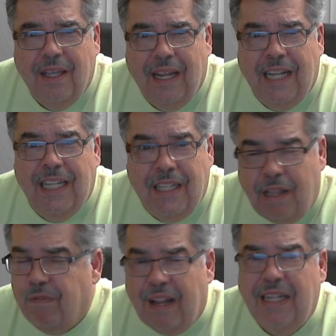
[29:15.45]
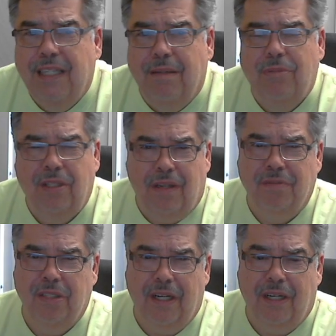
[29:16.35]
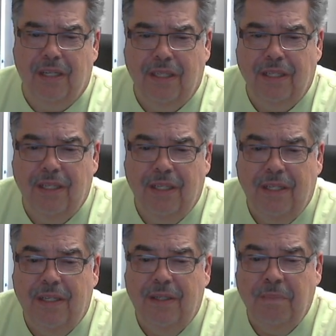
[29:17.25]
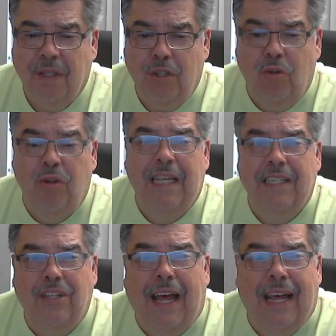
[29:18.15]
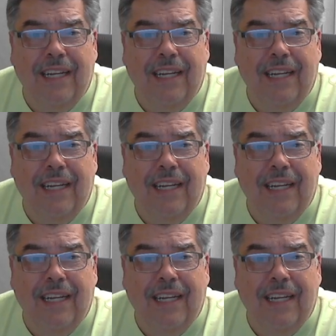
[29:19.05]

And then they find themselves there. You think it's hot